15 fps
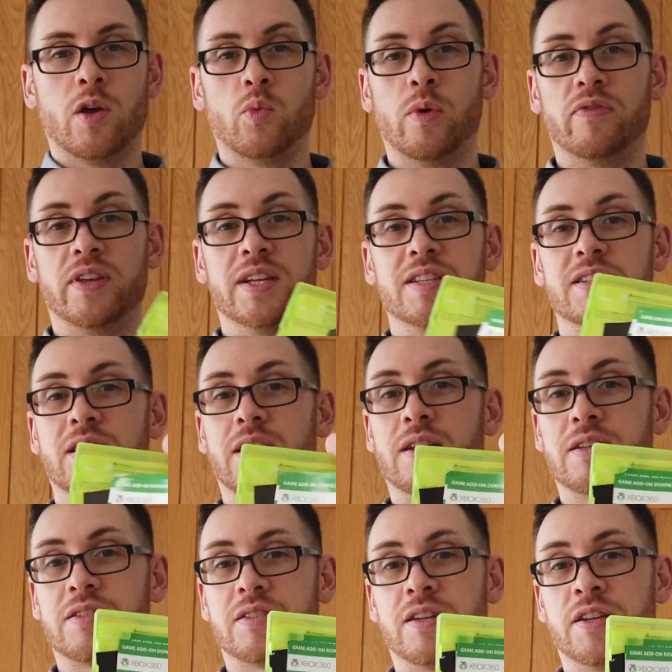with the
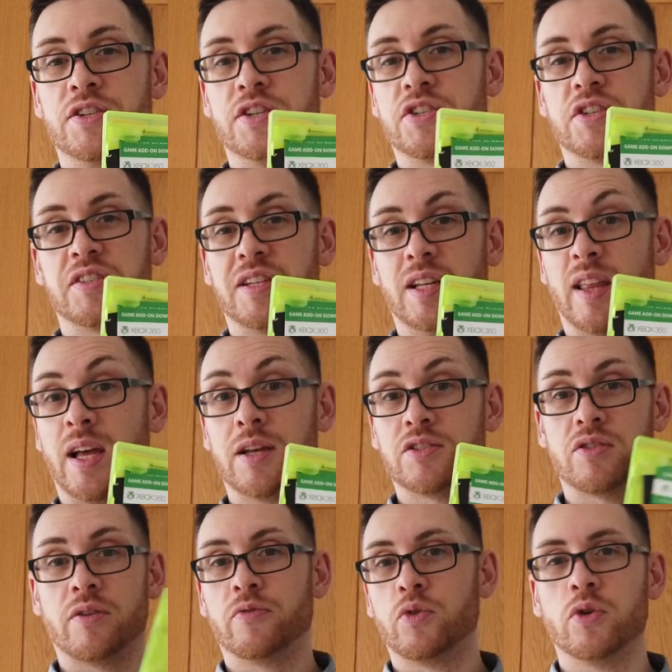inserts, and you could just see
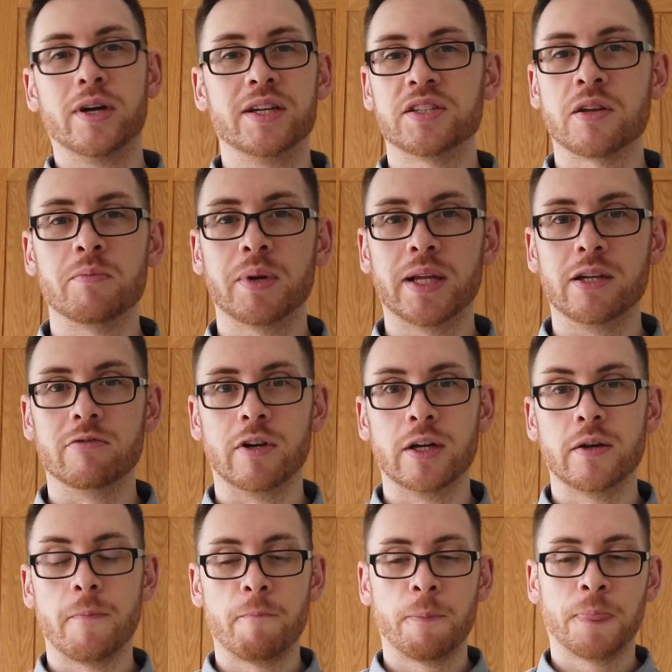that. So I thought it's complete,
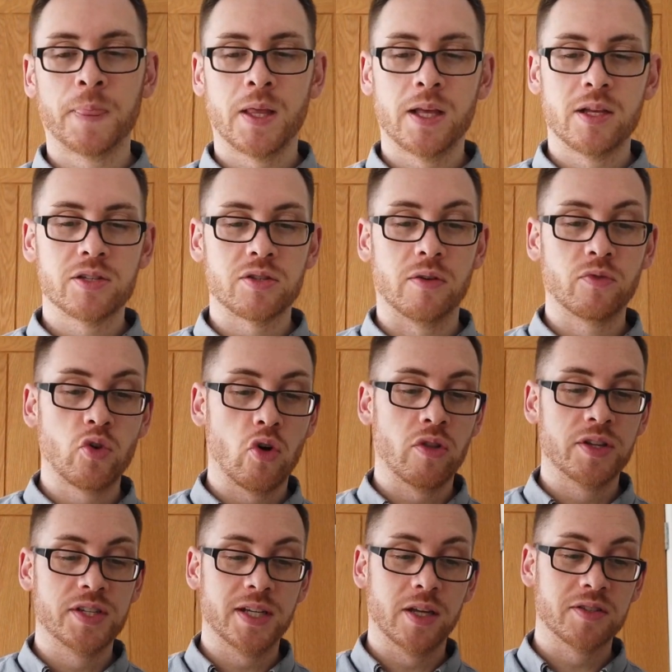right? So I've
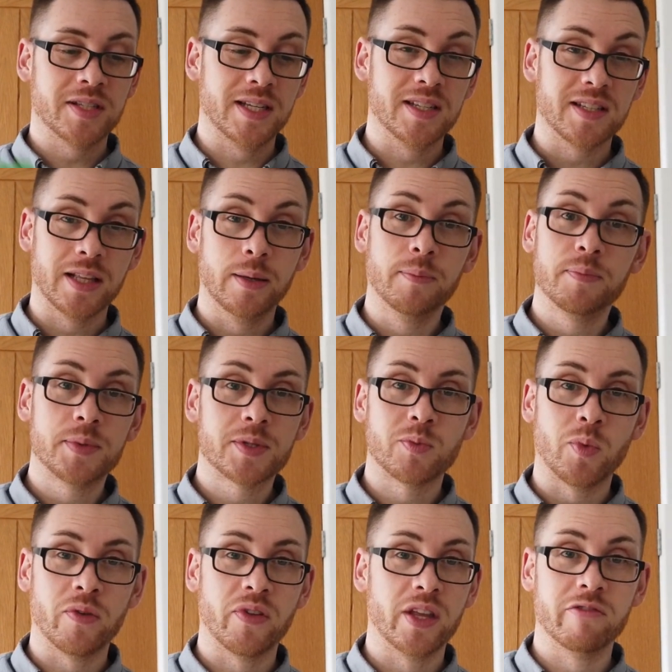got the DLC slips,
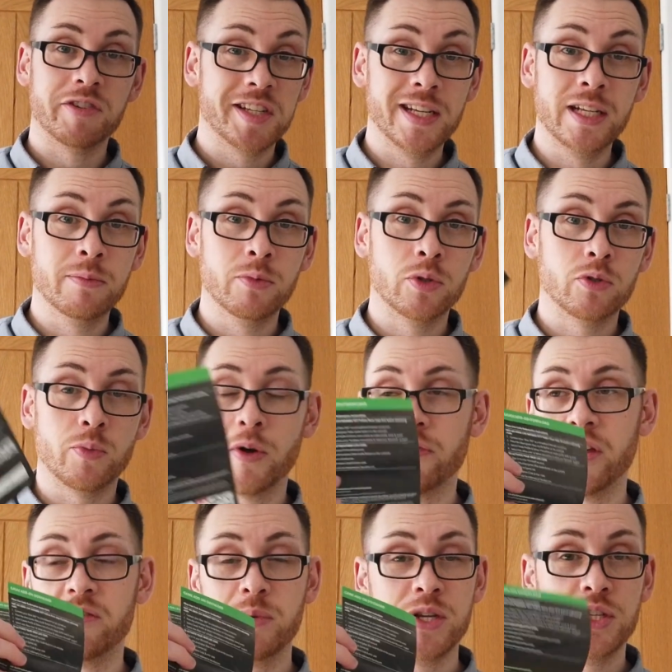whether they're redeemable,
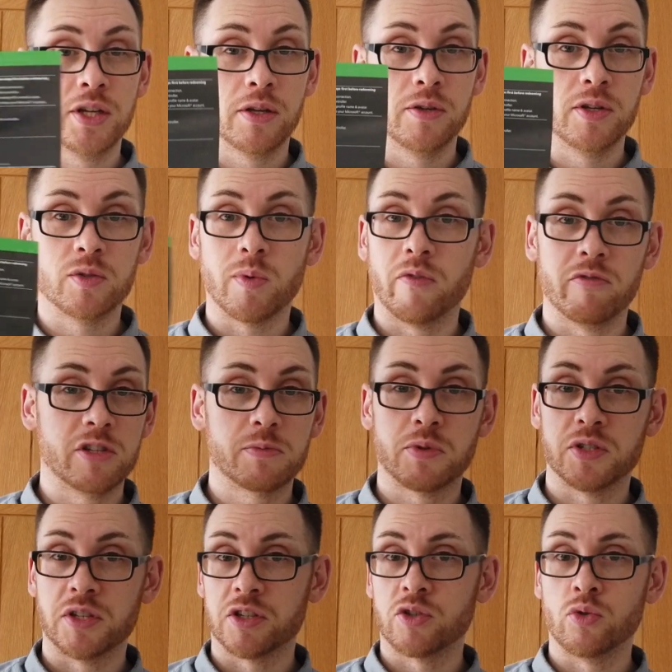whether they've been used, whether it's
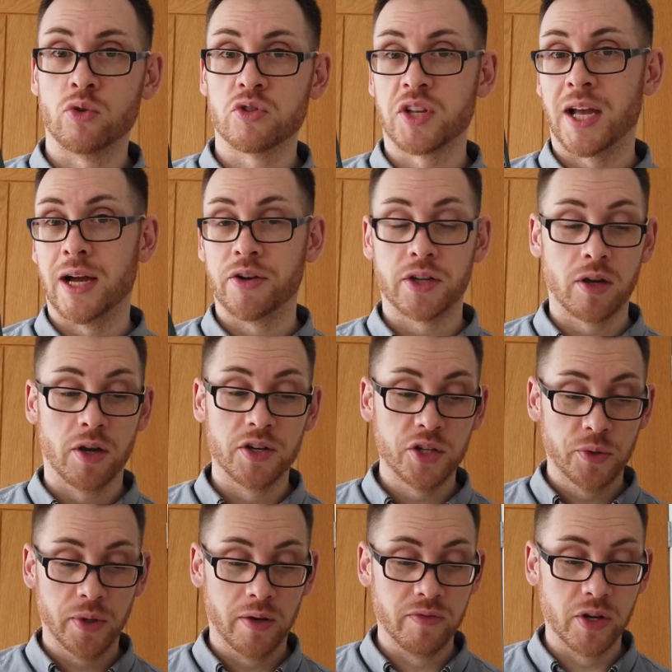because the store's down, you can't
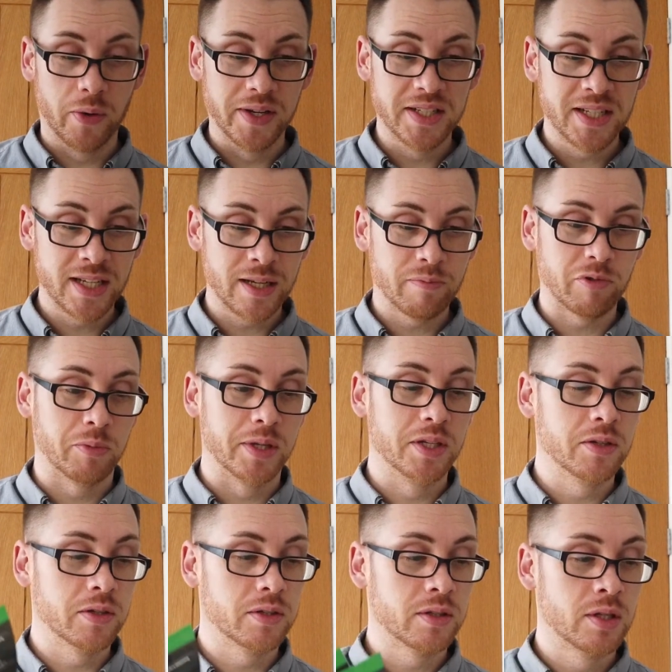do it, I have no idea,
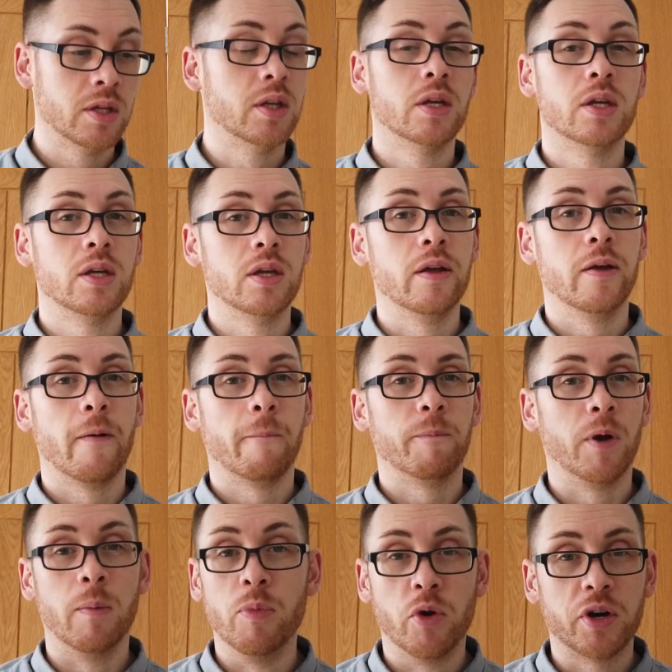probably not.
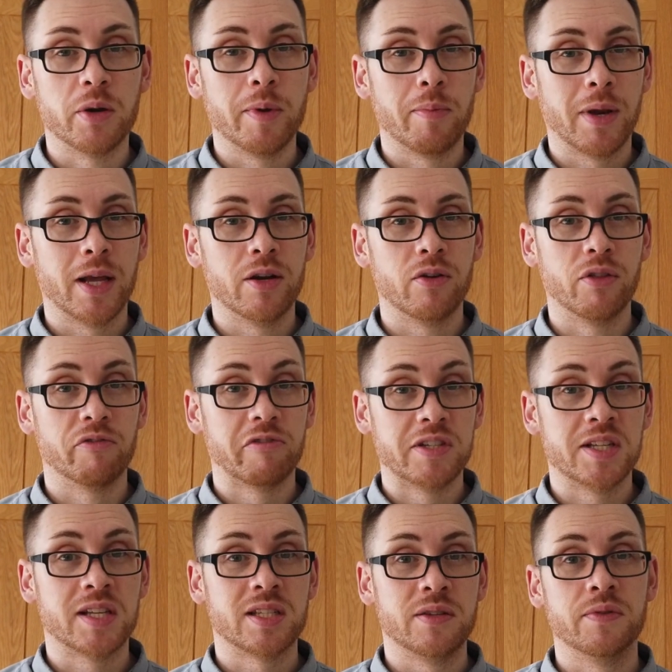I'm not going to be playing it on the
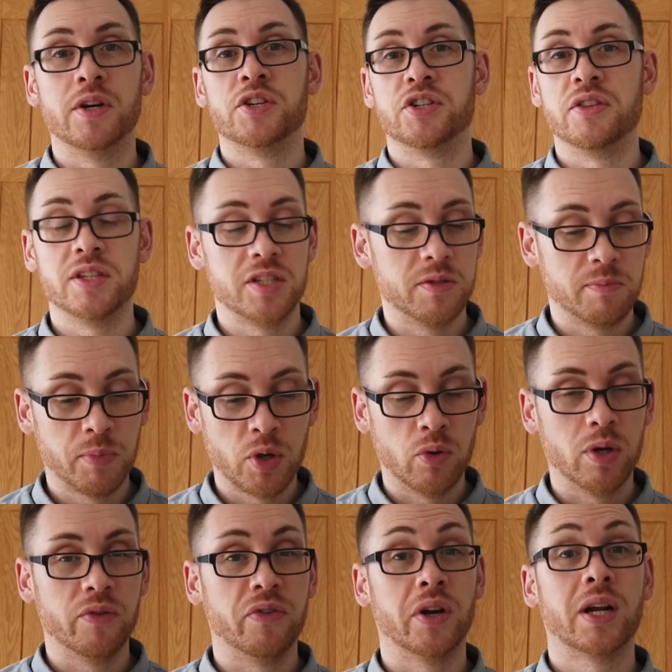360 version, this is
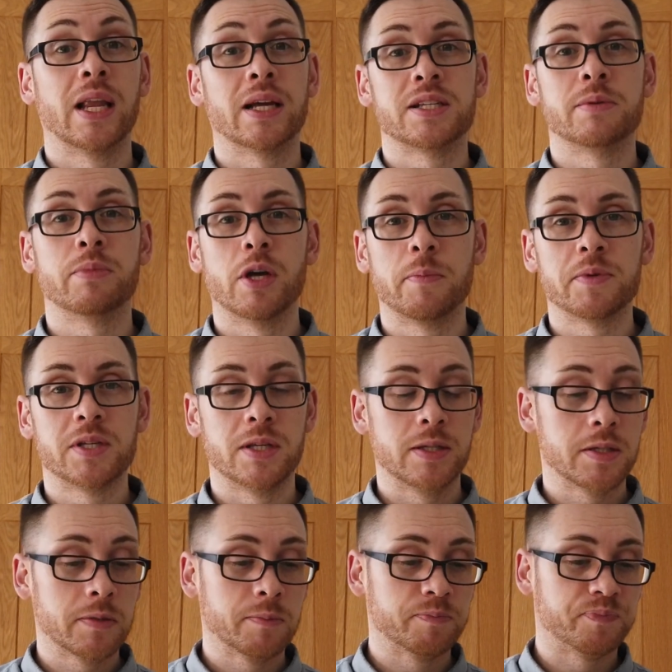purely for collecting
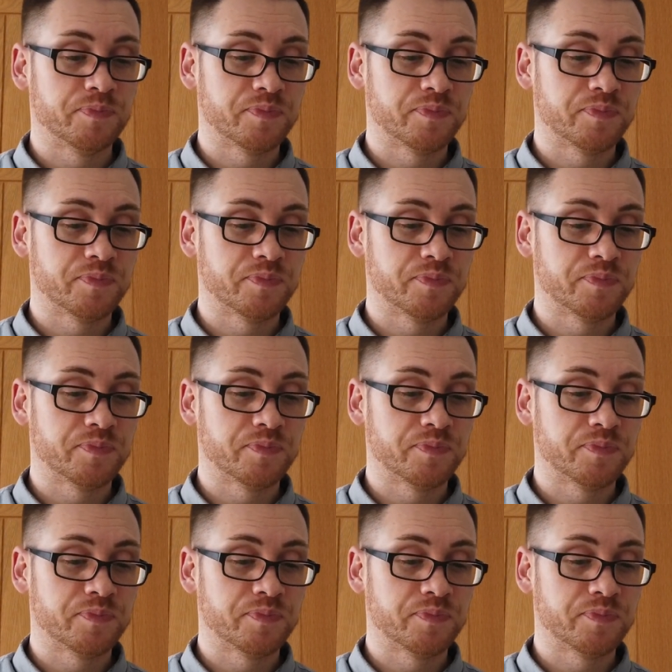purposes.